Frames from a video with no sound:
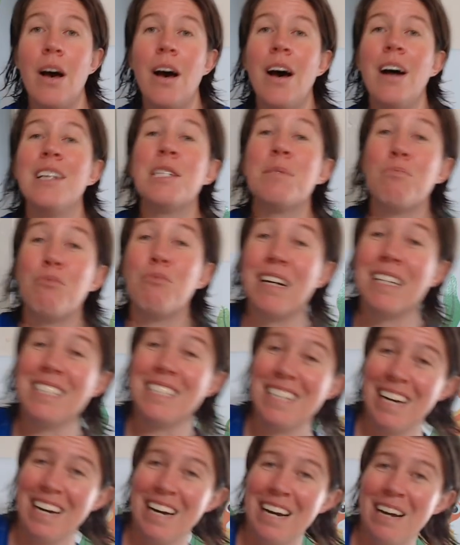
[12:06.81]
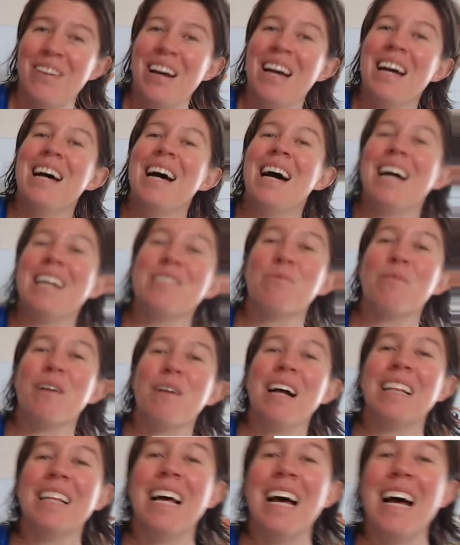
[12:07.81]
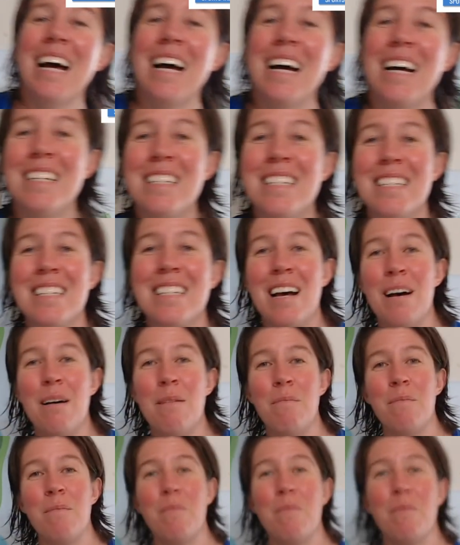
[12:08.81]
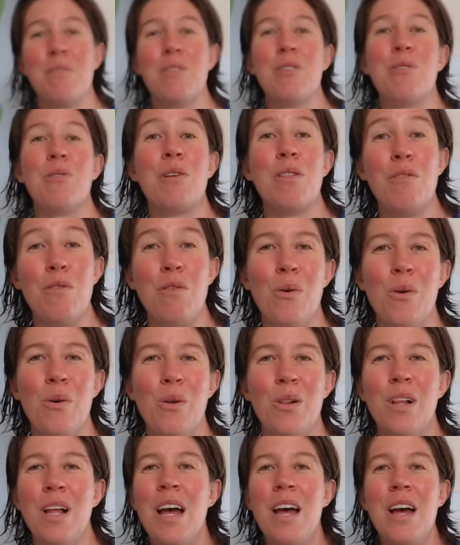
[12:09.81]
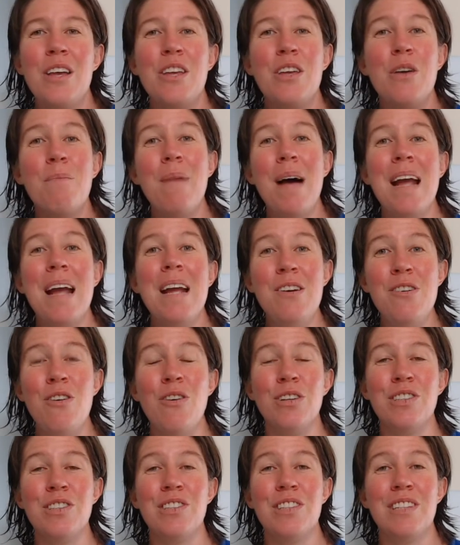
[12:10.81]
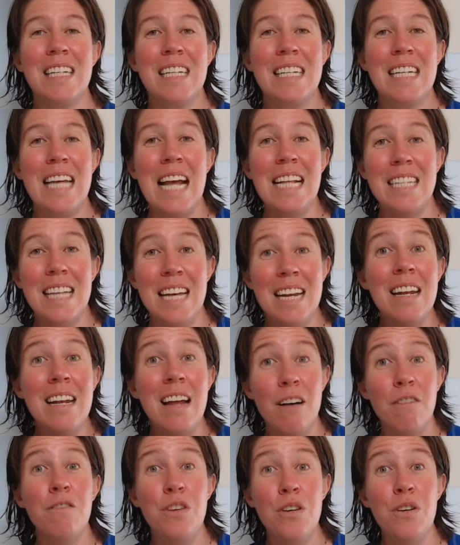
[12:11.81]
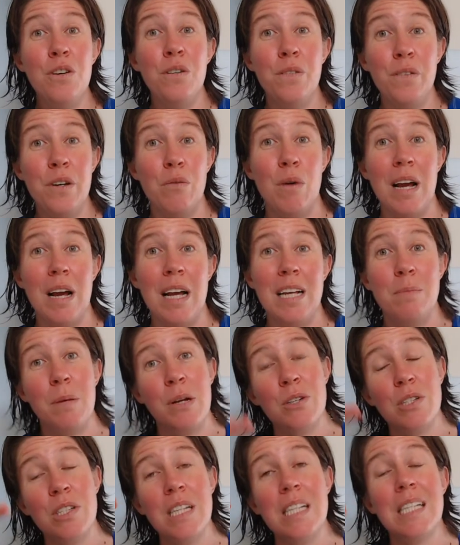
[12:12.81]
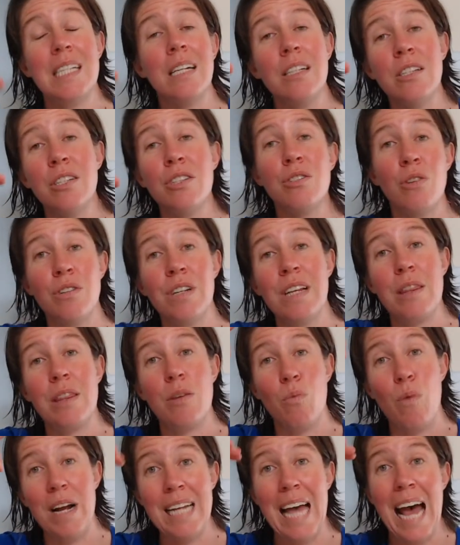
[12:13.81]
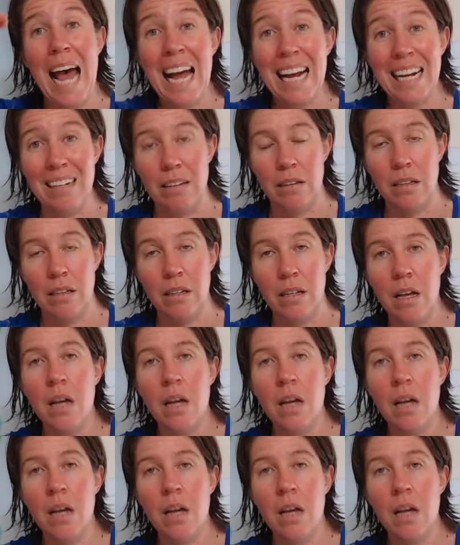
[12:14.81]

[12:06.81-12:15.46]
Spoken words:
springtime, as well as during the fall, you may not get enough UV rays because the sun's not at the right angle.